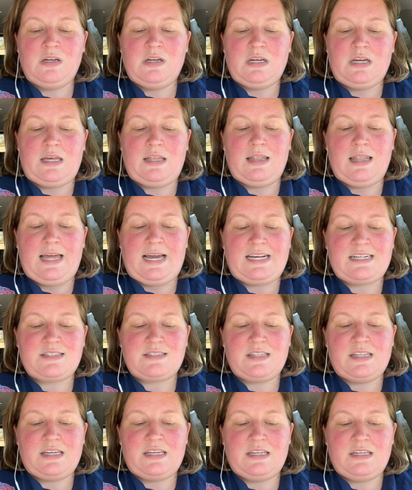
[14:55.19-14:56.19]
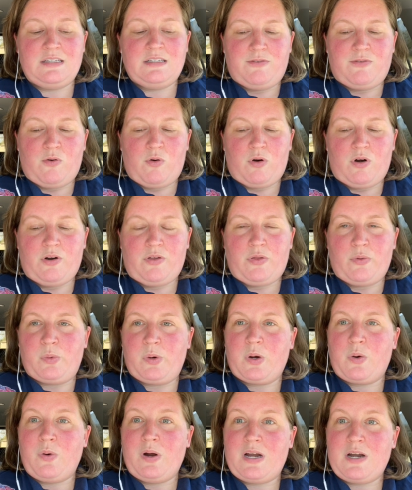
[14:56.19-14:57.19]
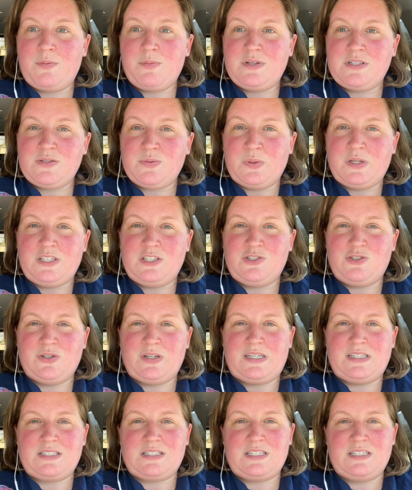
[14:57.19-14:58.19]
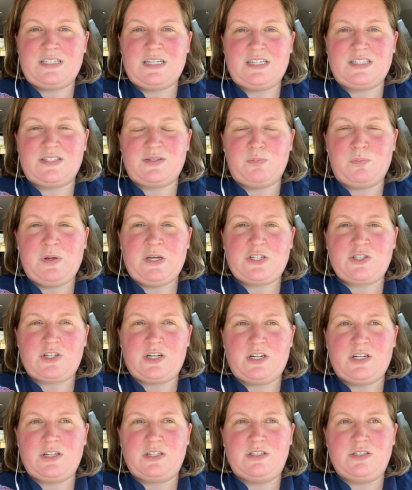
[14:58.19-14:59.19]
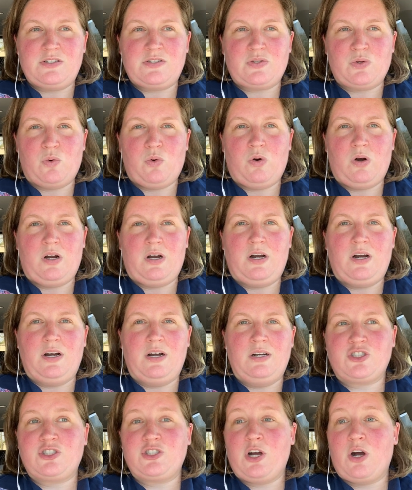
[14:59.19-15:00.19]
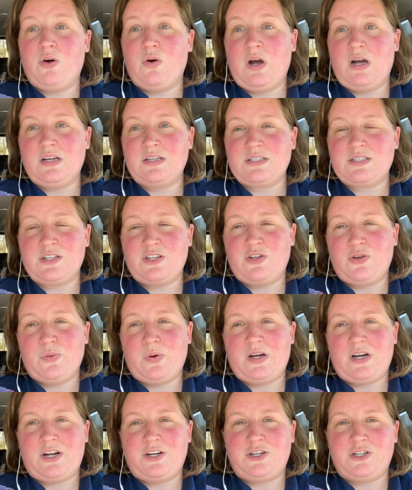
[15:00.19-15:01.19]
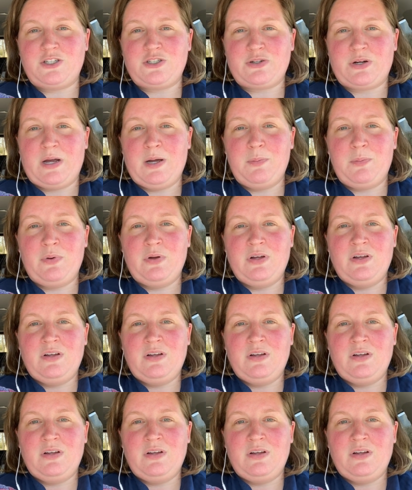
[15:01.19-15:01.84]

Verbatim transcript: And lastly, for the requirements, we need you guys to take some pictures or show us that you went on your trip